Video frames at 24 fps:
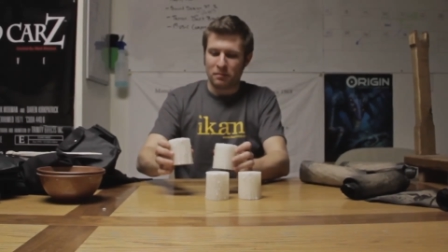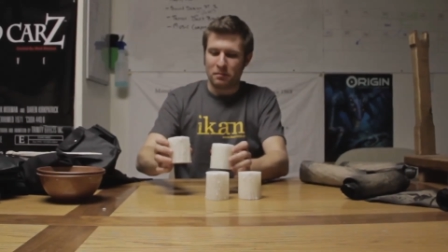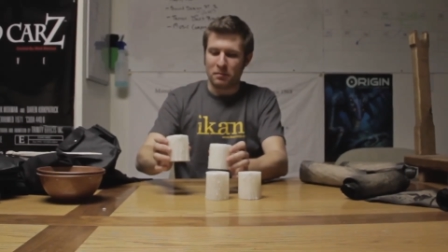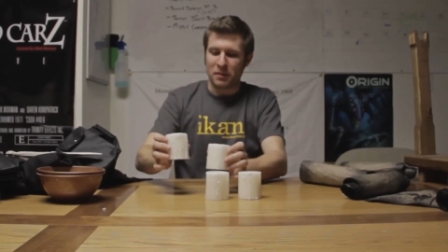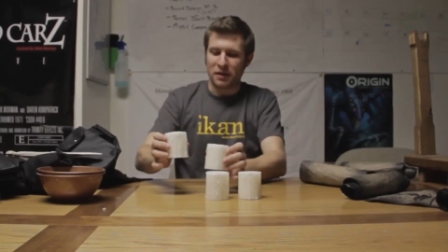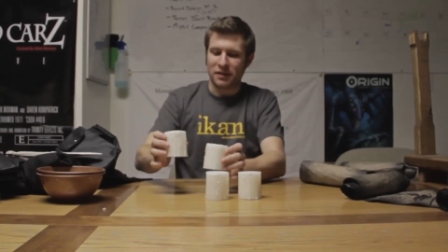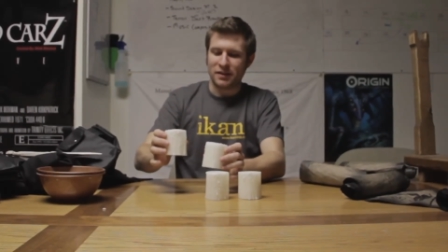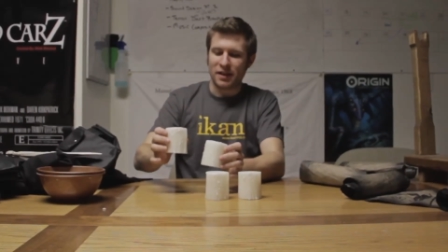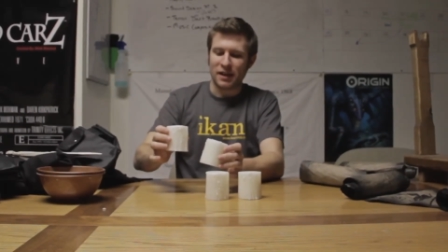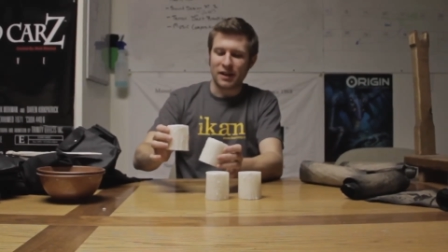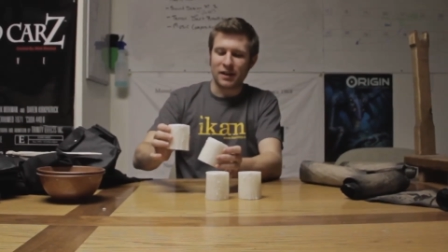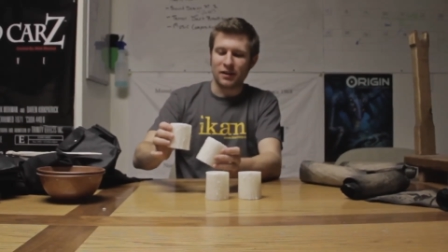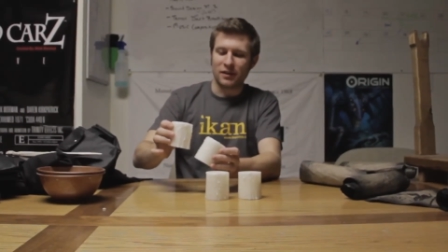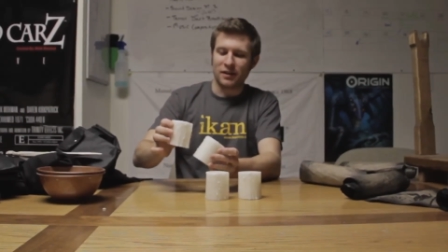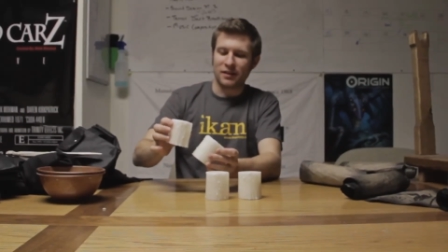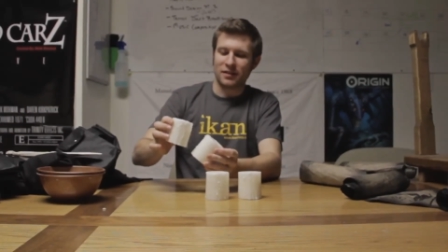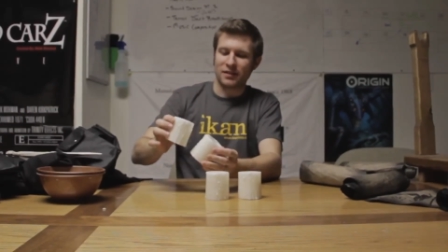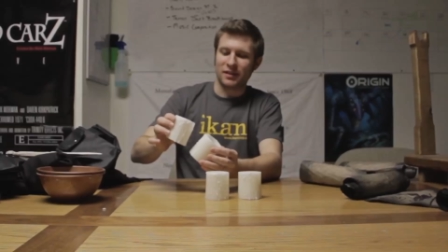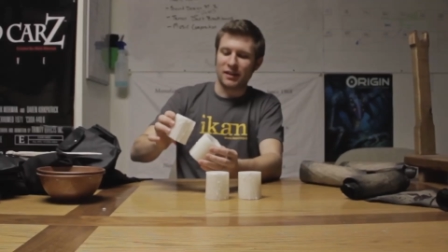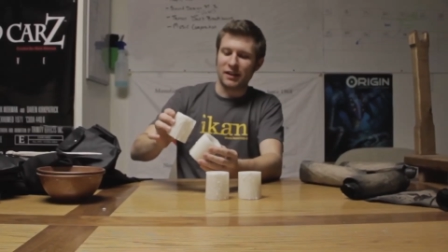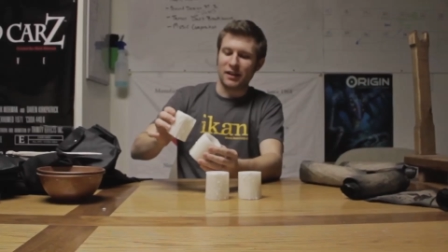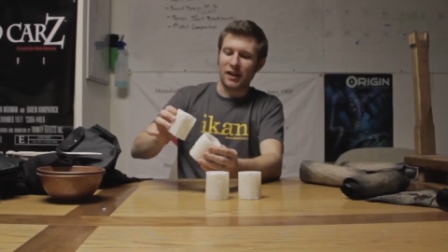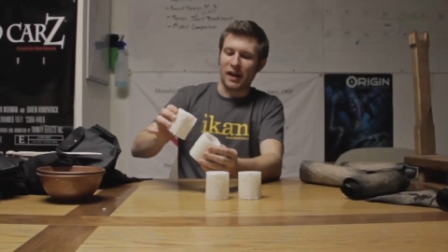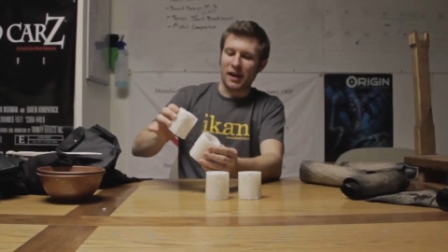
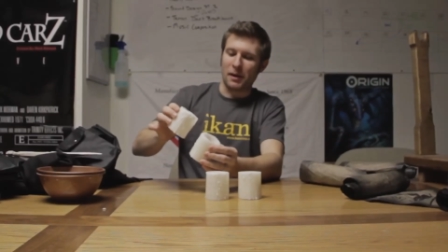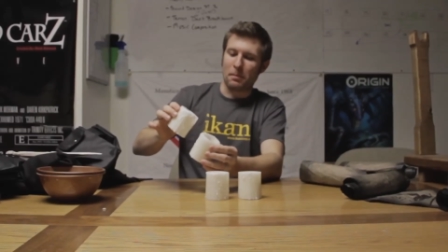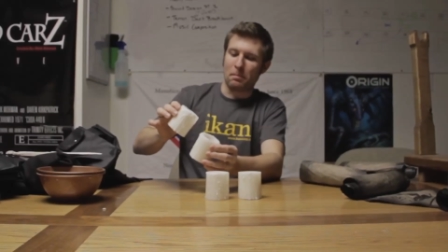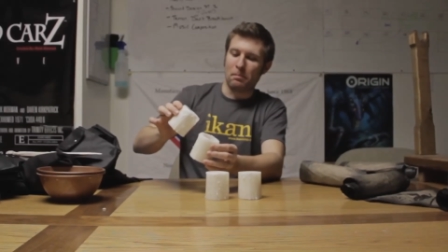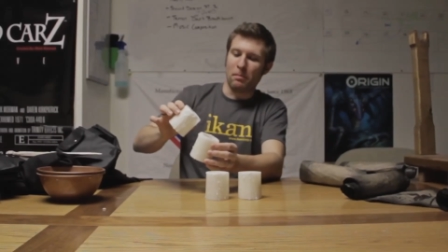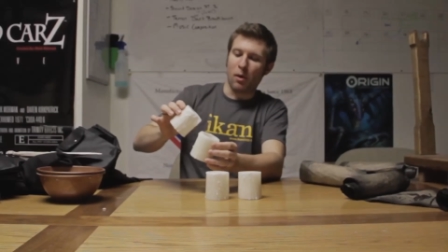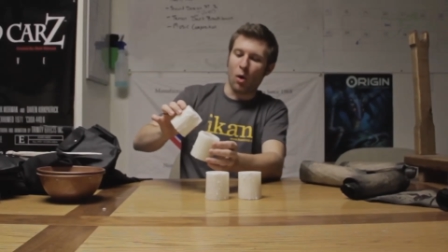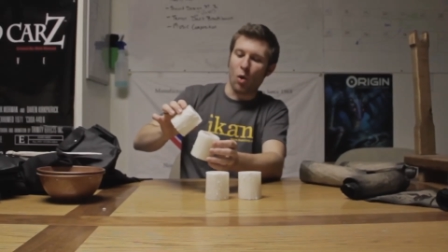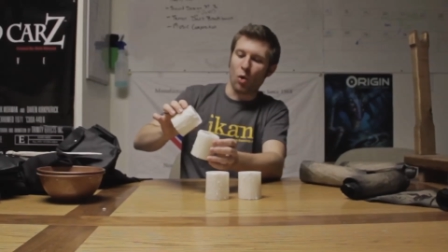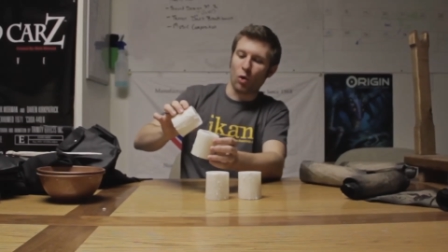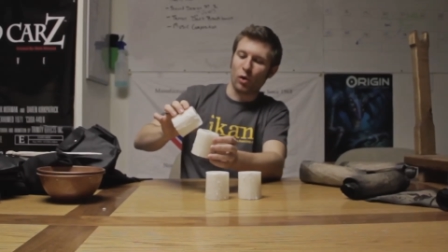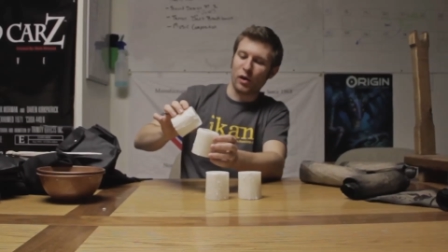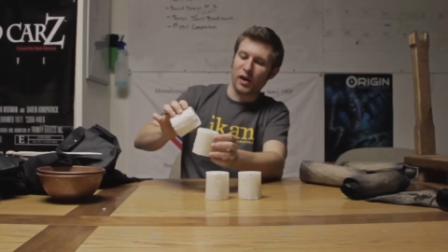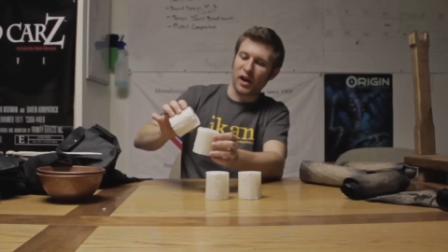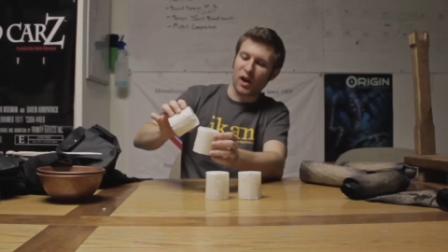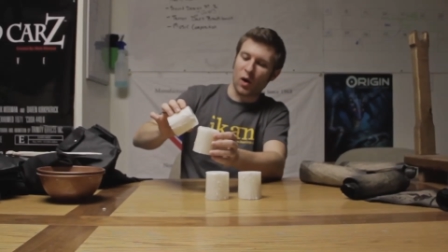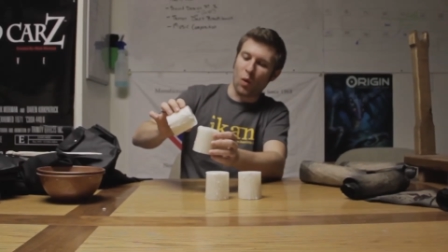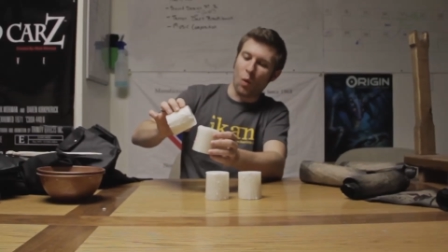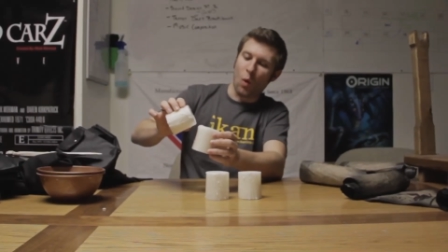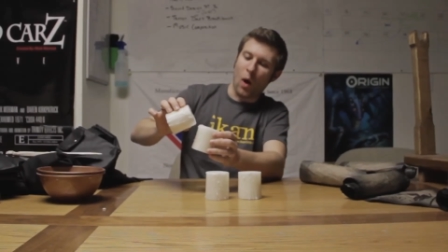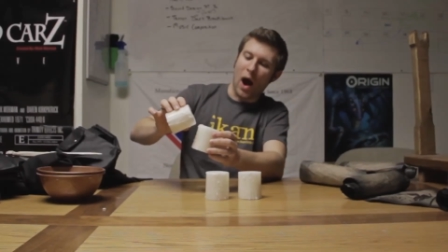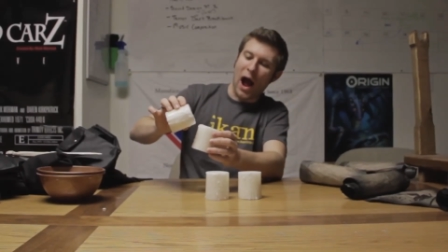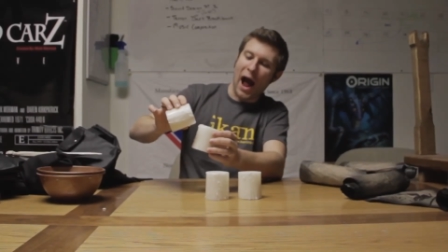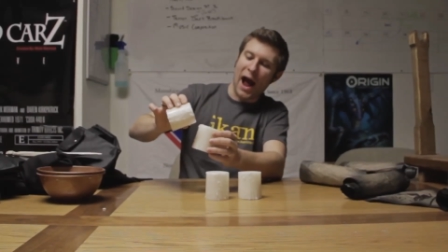meticulously
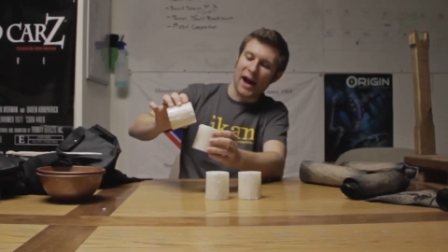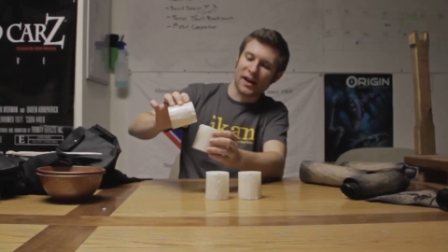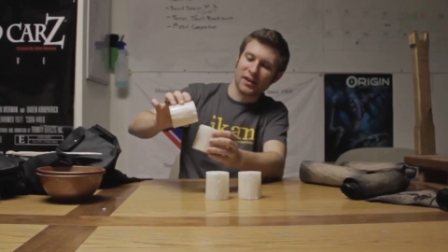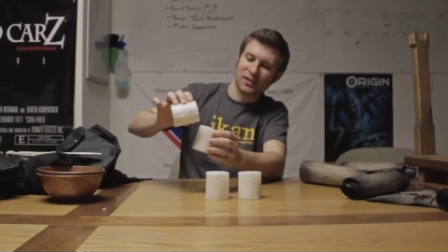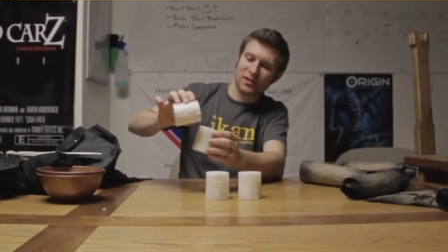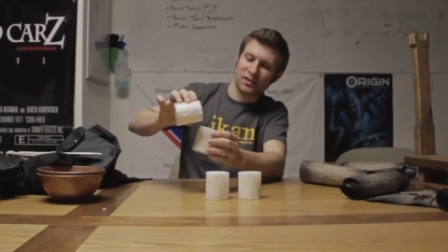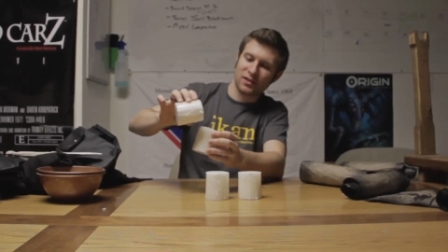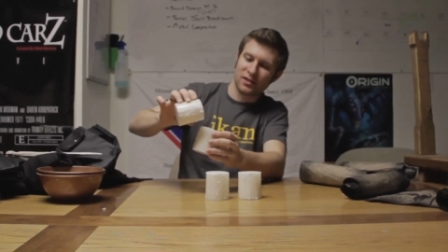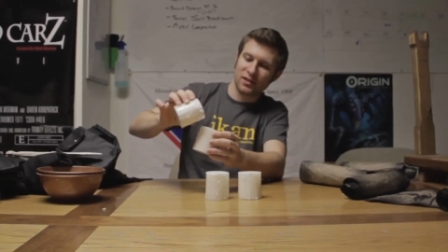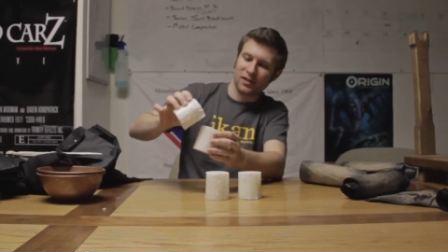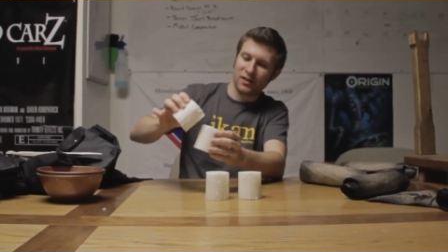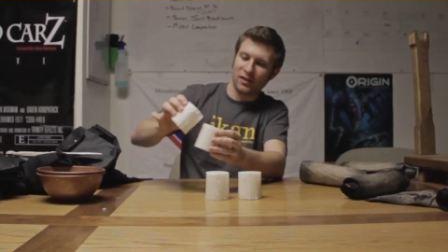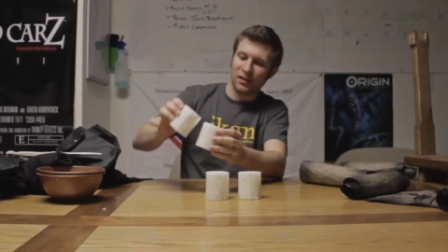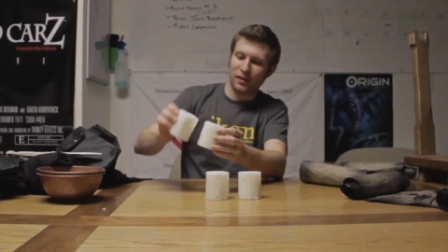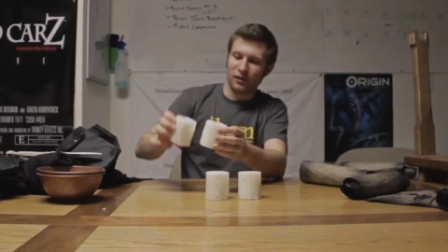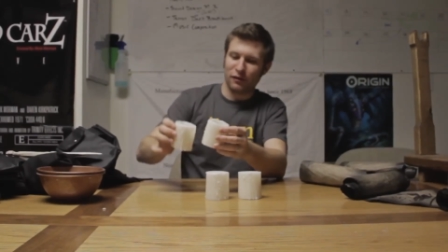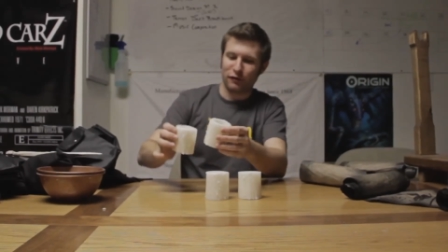pouring wax